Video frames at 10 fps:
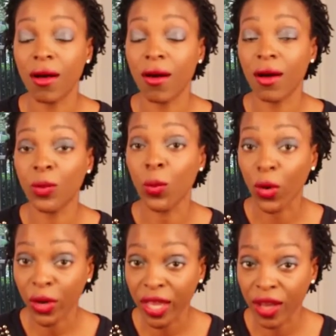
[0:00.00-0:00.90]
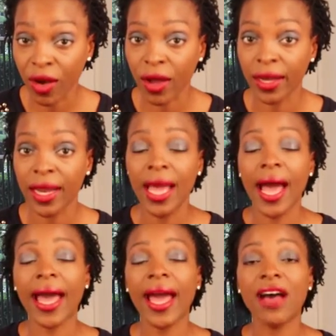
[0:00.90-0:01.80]
on working on.
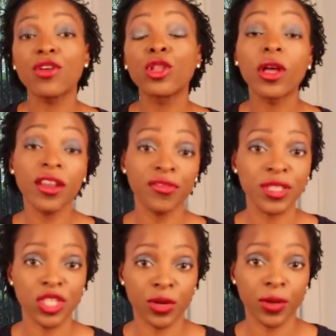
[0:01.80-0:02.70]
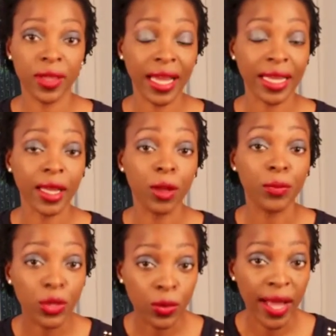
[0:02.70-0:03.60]
I have a lot of material that can help you